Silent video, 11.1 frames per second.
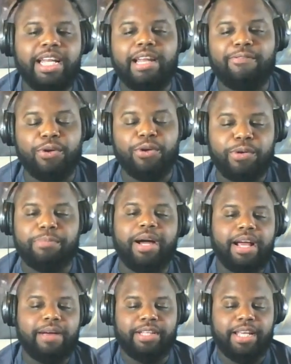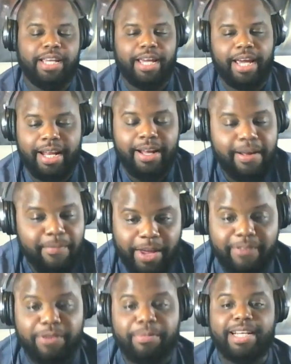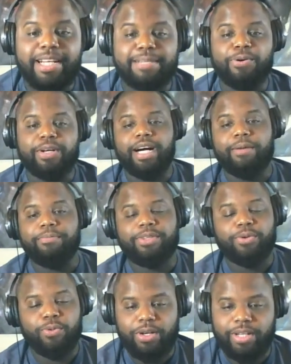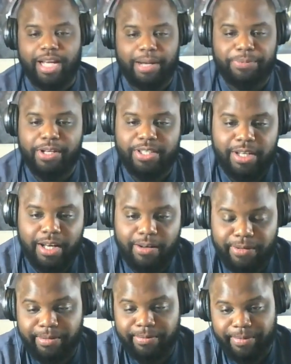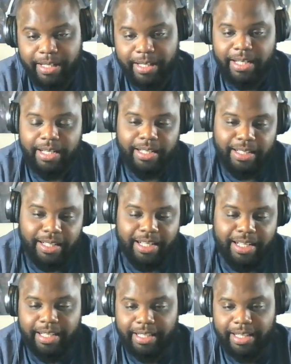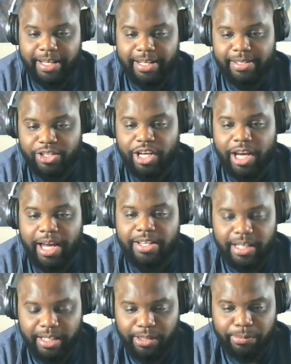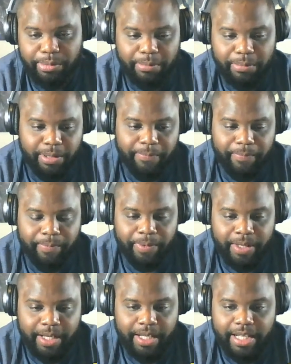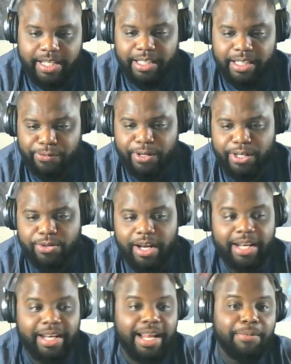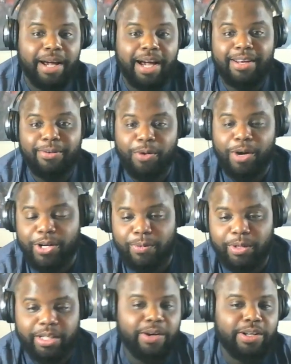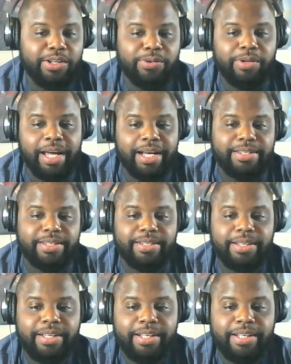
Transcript: get it if you rebuy everything you had, everybody spoke up. The world got pissed off, and luckily things changed a little bit. But it's a little frustrating. Now I'm kind of wondering what they're going to do next.